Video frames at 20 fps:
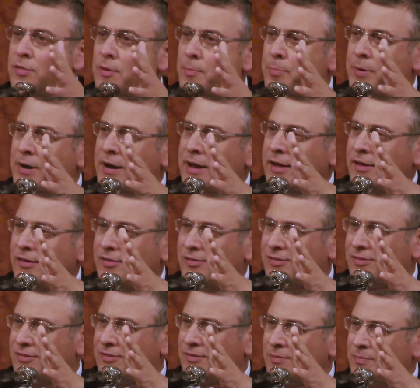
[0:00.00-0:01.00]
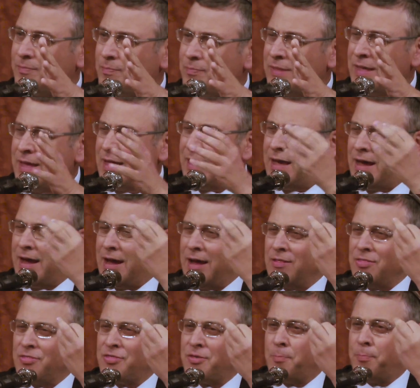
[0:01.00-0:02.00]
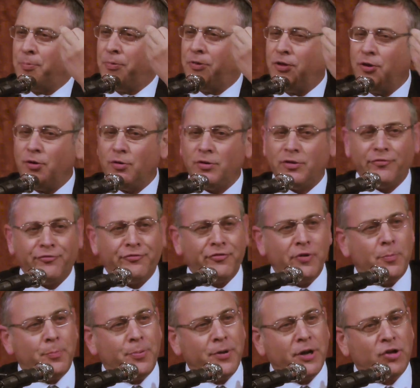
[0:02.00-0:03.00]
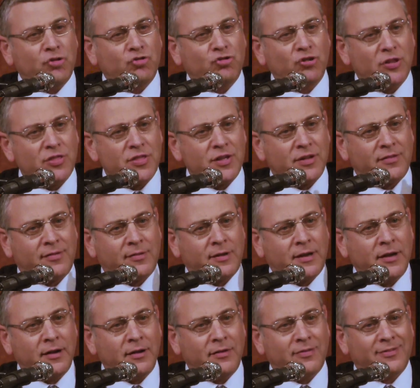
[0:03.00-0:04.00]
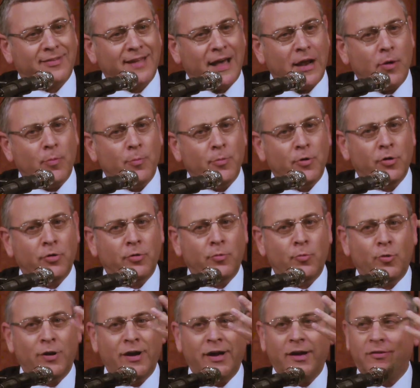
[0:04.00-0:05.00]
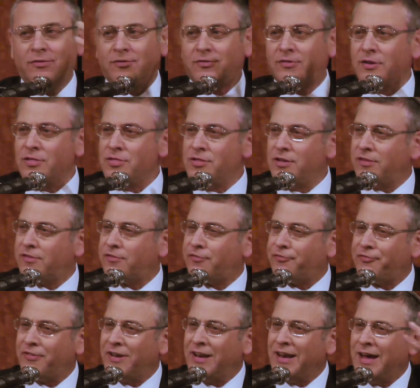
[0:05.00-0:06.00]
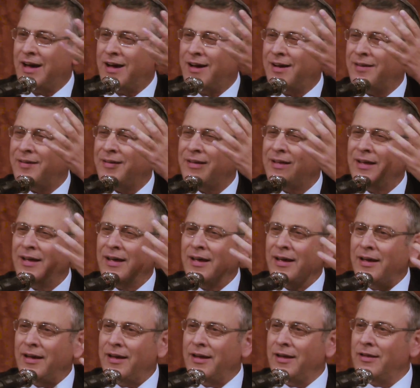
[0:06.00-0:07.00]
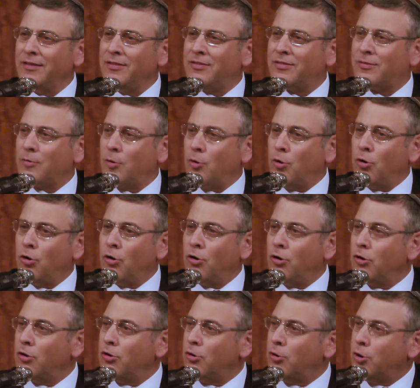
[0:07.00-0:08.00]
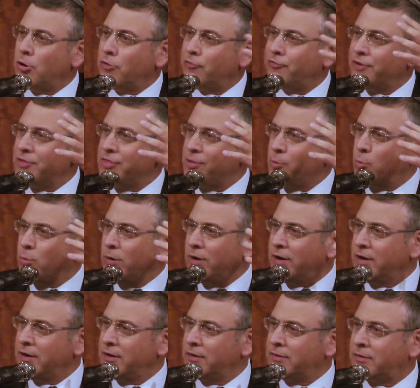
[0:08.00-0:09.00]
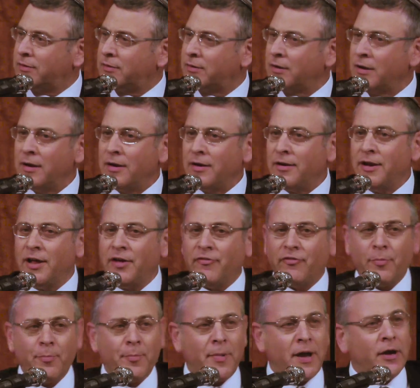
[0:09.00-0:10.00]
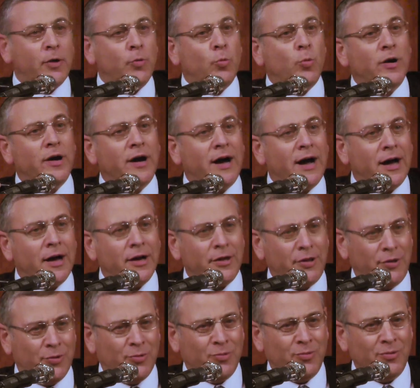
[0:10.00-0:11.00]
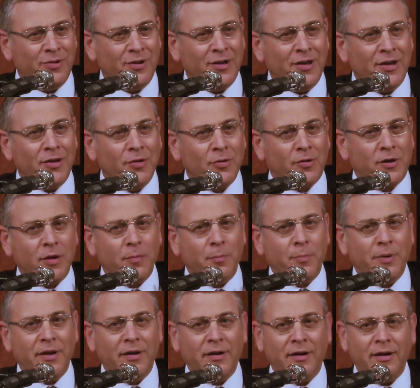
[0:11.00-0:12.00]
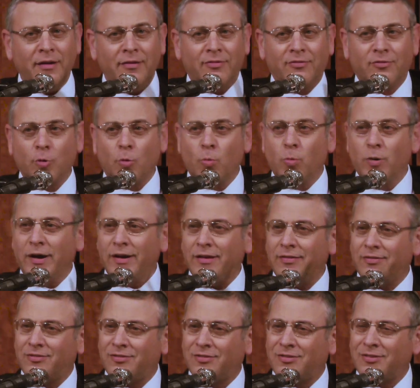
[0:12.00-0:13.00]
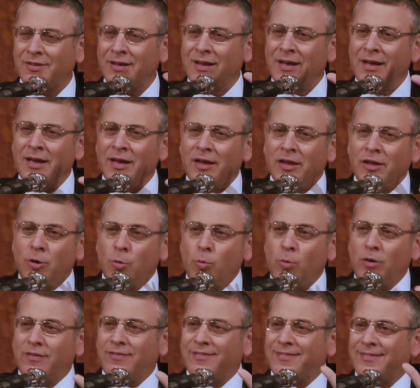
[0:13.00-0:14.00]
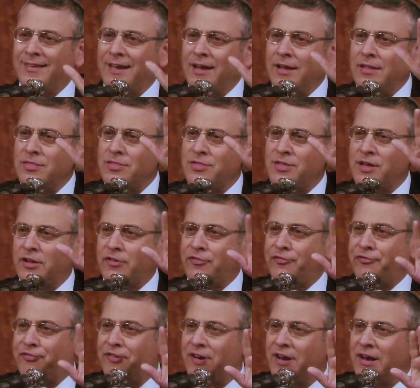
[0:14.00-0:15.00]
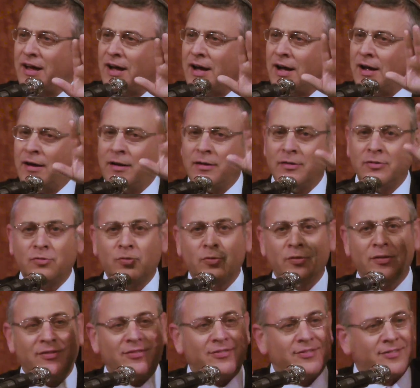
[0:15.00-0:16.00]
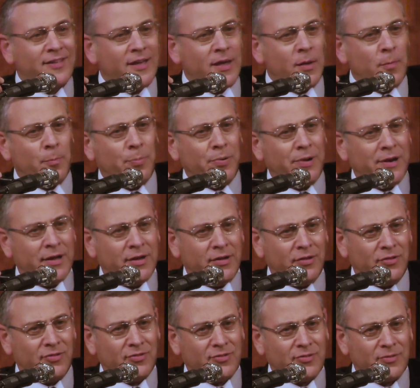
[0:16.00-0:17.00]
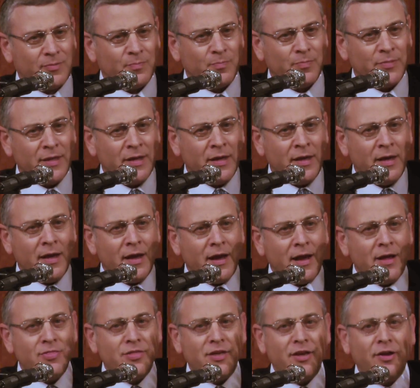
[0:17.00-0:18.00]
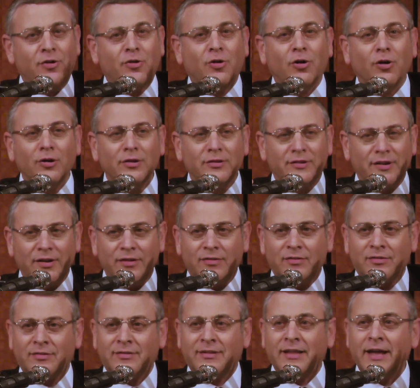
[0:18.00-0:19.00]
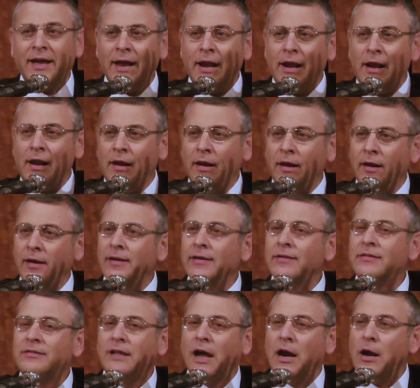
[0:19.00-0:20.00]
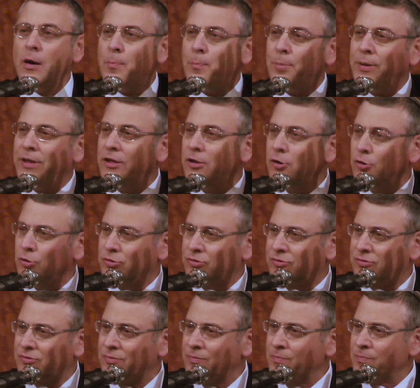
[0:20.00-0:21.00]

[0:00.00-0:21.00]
the place. And the beautiful picture that King Solomon raised in this tefillah is all over the world. Never mind where are you. You can be in east or west. You will send that tefillah to the same place. And they called it Tel Talpiyot,